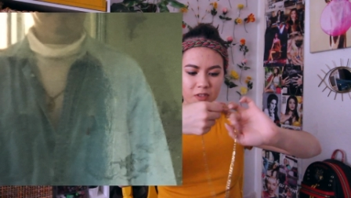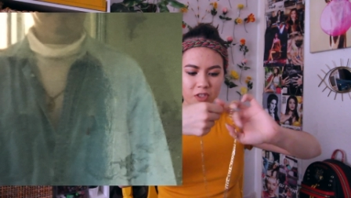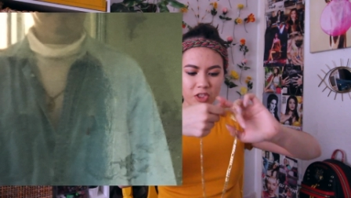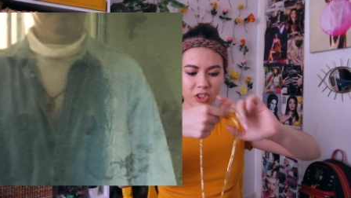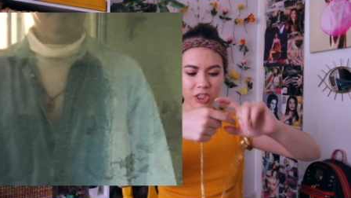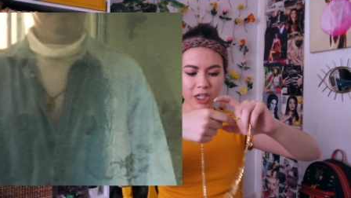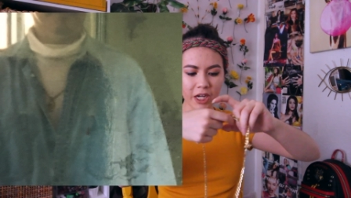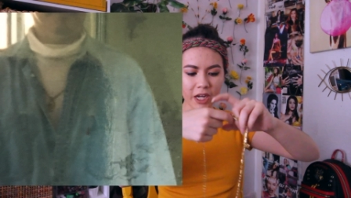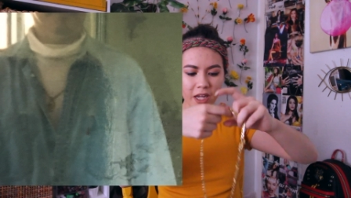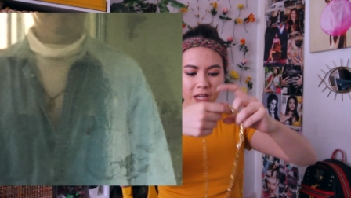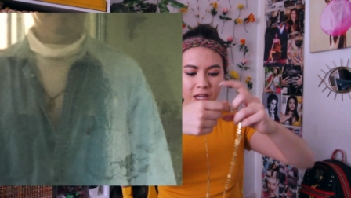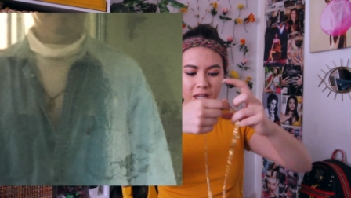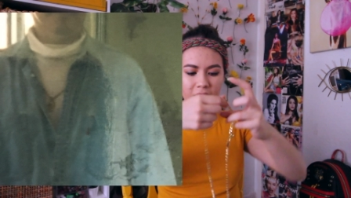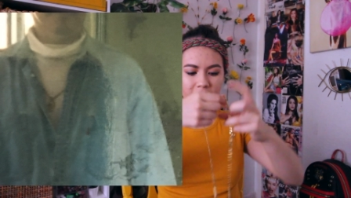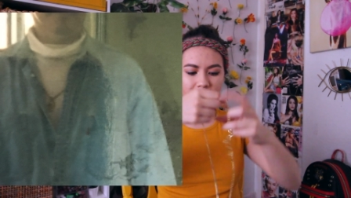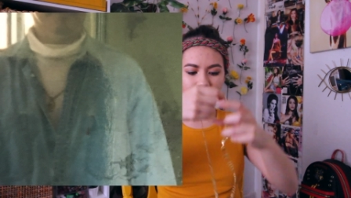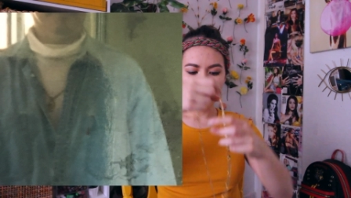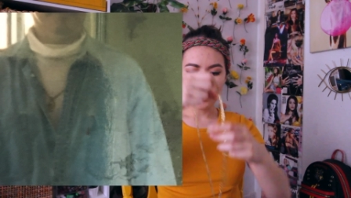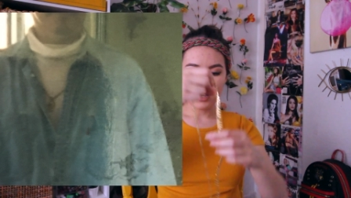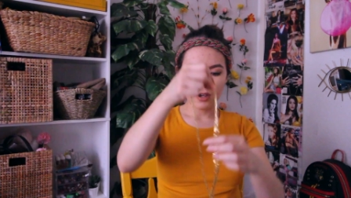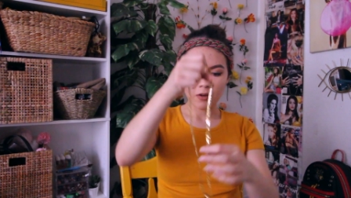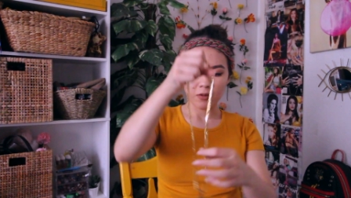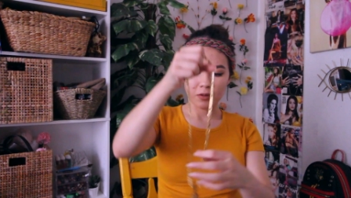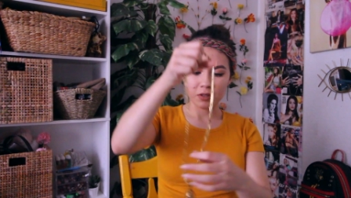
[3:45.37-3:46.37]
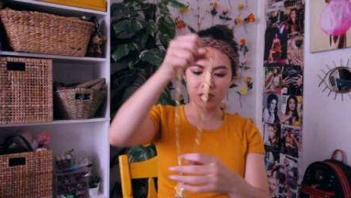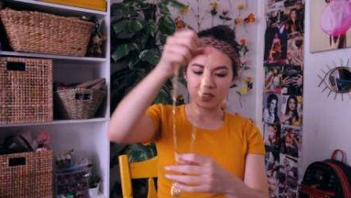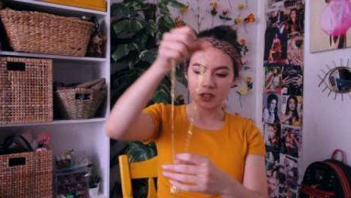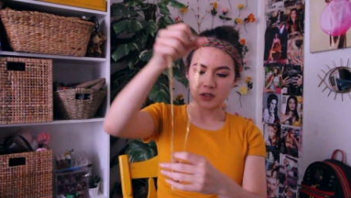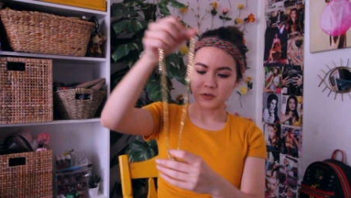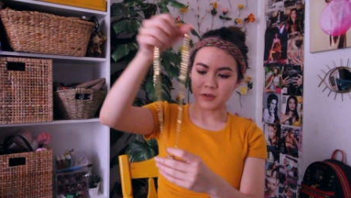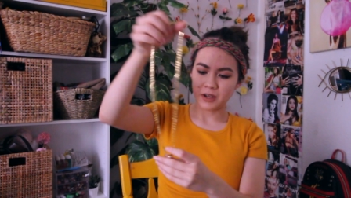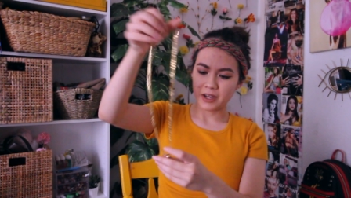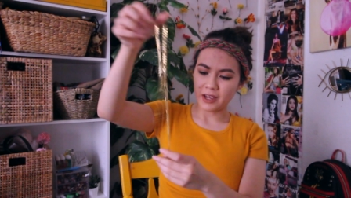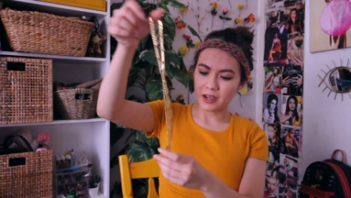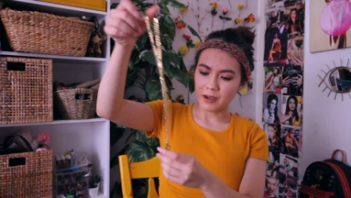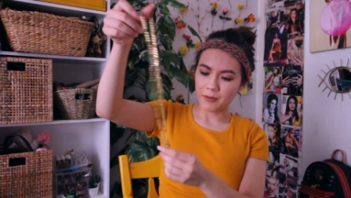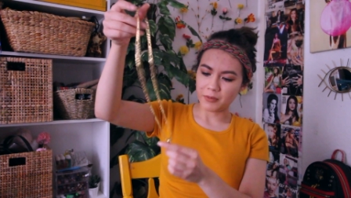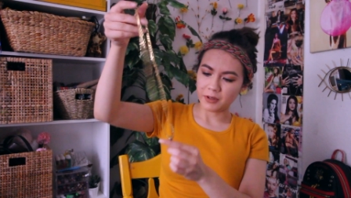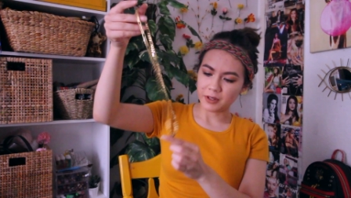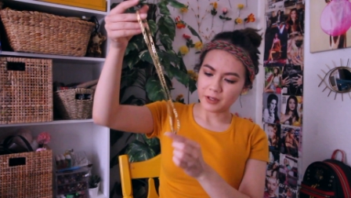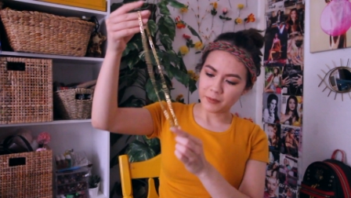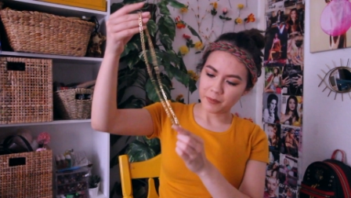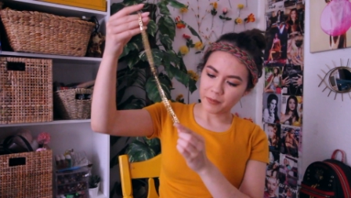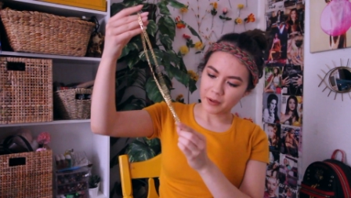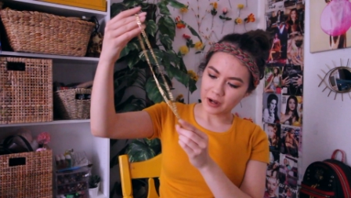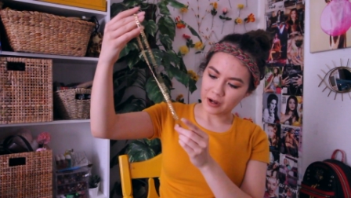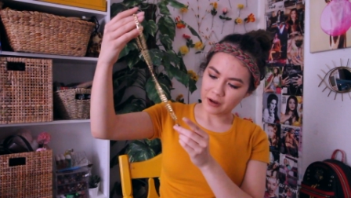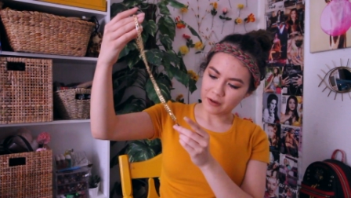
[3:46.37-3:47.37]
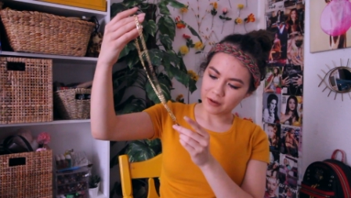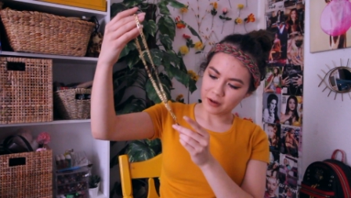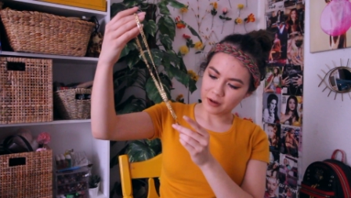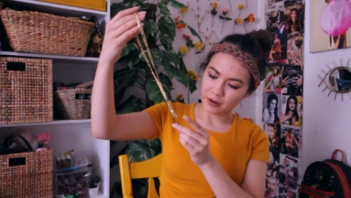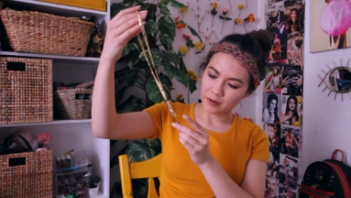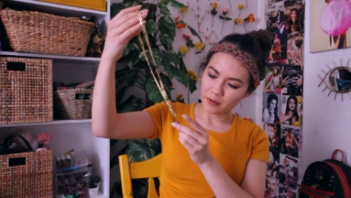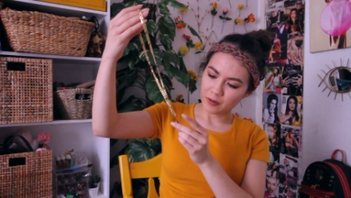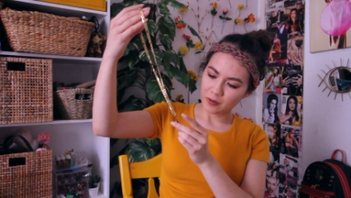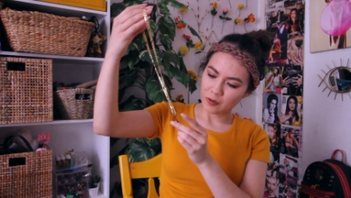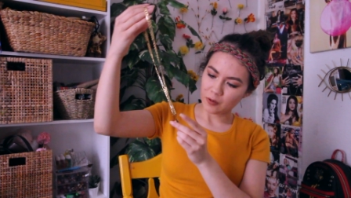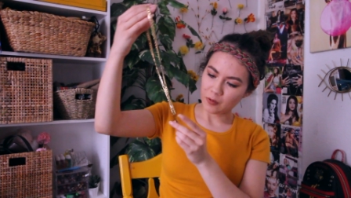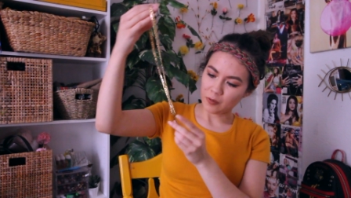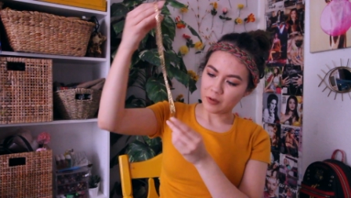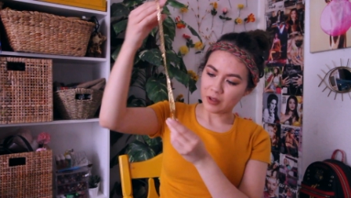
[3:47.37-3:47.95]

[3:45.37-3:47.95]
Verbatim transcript: chain, which is why I'm gonna pair it